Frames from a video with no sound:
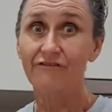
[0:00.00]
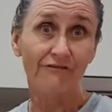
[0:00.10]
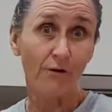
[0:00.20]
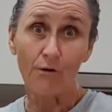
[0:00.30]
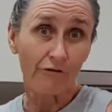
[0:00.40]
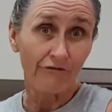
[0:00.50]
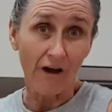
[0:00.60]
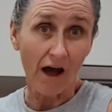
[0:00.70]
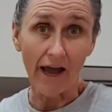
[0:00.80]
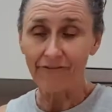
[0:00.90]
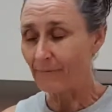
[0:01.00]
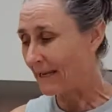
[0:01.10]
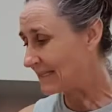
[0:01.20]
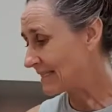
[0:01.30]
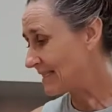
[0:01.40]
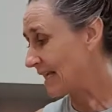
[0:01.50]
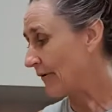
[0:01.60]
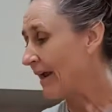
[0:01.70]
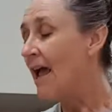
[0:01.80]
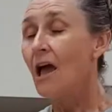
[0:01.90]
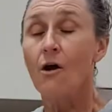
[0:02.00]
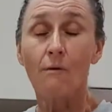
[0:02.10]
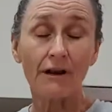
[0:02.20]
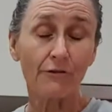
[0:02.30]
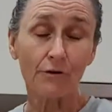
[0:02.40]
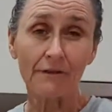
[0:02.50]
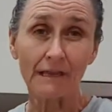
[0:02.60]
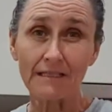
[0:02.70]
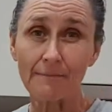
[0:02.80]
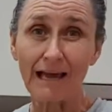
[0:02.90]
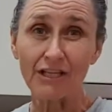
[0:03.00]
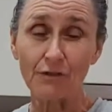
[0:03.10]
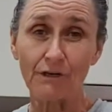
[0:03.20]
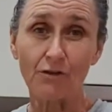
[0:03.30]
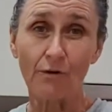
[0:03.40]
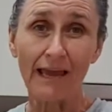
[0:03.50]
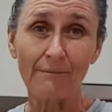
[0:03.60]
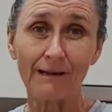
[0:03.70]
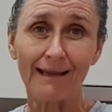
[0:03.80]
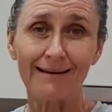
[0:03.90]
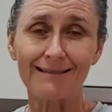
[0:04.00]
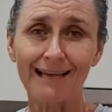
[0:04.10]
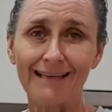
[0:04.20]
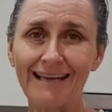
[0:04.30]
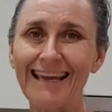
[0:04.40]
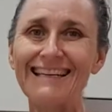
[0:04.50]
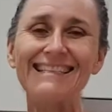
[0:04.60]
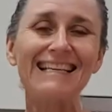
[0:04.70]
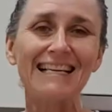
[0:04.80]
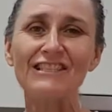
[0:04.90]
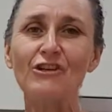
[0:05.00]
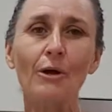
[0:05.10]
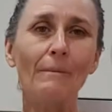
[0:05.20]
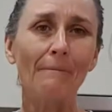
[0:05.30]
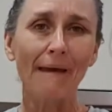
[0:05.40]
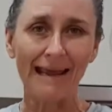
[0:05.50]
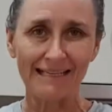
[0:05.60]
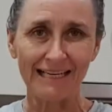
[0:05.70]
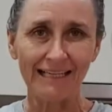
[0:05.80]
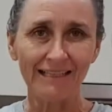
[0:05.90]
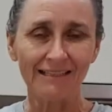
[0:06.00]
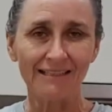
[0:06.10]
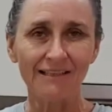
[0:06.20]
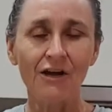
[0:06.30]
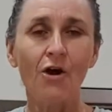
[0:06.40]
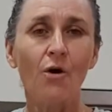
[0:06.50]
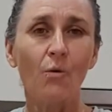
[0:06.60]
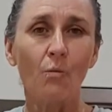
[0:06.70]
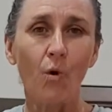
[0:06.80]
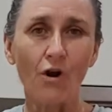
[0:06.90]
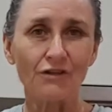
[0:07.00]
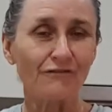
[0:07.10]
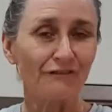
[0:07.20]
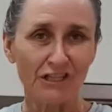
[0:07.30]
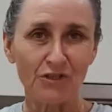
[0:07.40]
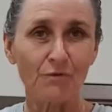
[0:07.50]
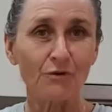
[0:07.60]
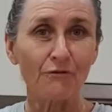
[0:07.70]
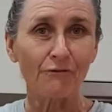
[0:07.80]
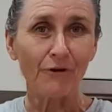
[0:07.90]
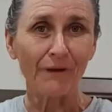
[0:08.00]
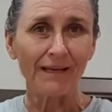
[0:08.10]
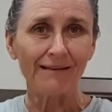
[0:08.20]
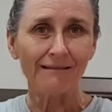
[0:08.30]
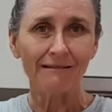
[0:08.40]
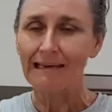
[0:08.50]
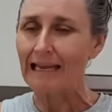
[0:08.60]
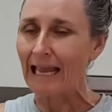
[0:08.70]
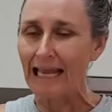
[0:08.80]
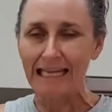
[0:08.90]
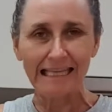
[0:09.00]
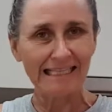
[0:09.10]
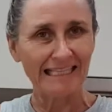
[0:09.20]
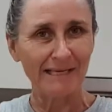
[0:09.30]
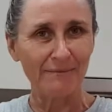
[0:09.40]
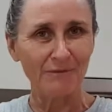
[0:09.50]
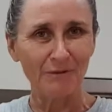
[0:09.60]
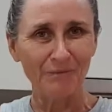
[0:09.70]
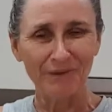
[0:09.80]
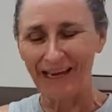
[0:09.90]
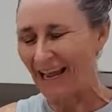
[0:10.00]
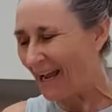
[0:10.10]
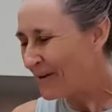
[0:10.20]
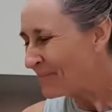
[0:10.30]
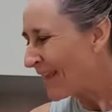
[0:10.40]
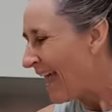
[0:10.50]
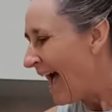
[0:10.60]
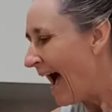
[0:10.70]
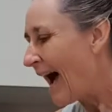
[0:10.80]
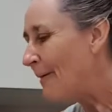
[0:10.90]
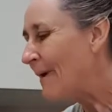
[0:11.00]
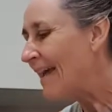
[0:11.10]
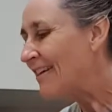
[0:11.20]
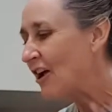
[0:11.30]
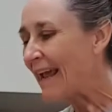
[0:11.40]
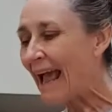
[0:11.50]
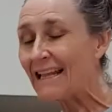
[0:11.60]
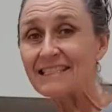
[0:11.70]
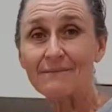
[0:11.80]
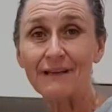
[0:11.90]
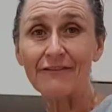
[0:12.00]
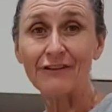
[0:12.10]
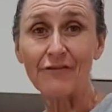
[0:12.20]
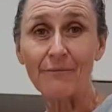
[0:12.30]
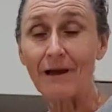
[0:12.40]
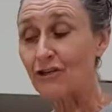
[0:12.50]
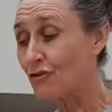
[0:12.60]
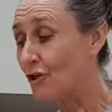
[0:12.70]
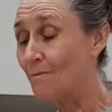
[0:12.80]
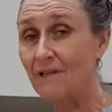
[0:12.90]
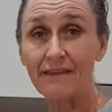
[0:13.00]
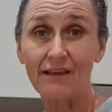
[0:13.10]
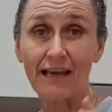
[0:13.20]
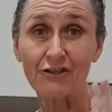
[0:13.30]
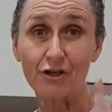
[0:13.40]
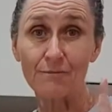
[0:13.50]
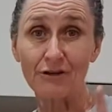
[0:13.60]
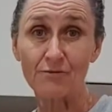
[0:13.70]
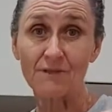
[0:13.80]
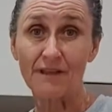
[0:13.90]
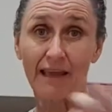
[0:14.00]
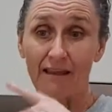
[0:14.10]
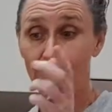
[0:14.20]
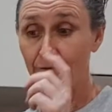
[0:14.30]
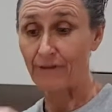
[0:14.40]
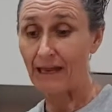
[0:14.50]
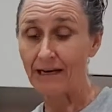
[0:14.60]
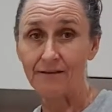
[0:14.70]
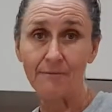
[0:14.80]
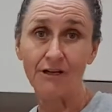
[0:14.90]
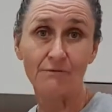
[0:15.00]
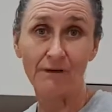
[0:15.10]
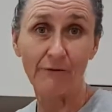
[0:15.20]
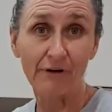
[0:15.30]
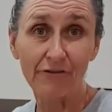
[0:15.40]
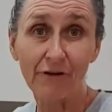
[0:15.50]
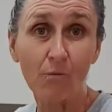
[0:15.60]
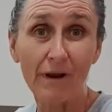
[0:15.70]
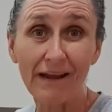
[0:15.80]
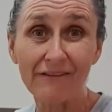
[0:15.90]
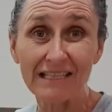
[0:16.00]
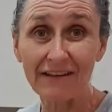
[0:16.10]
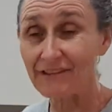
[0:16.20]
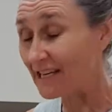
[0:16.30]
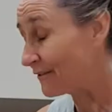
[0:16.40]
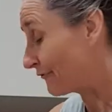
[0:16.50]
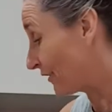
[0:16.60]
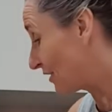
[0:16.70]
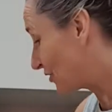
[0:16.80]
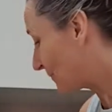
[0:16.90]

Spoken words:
4 or 5 pieces of celery. One of the good things about doing your eggplant lasagna, it does not matter what vegetable you throw in, anything's acceptable, okay? And I had some leftover mushrooms. I think I had 2 mushrooms in there, threw that in. You guys will get rid of it, whatever's left in the fridge.